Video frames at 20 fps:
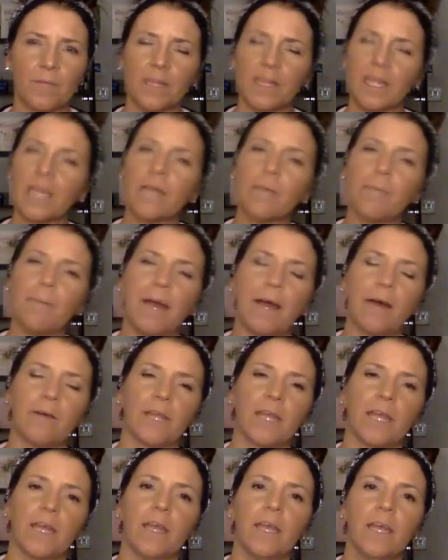Think about
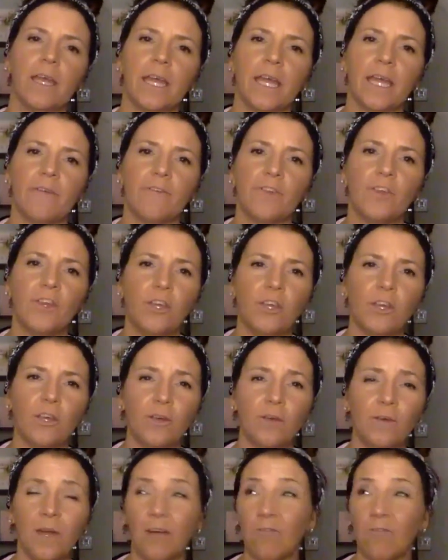it. If you